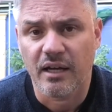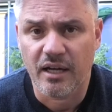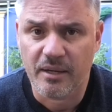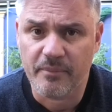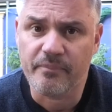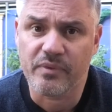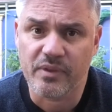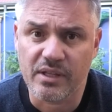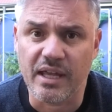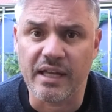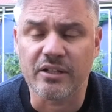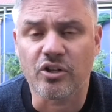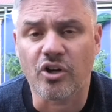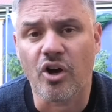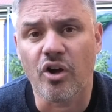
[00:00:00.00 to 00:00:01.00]

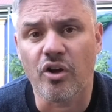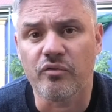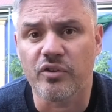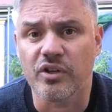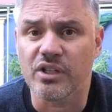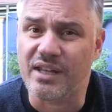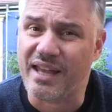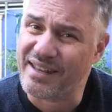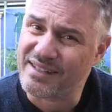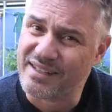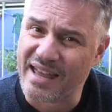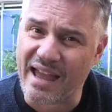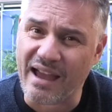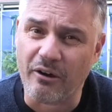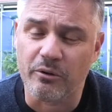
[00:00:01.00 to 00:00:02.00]
then COVID,
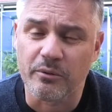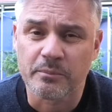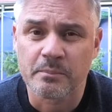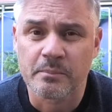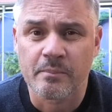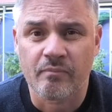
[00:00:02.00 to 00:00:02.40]
and now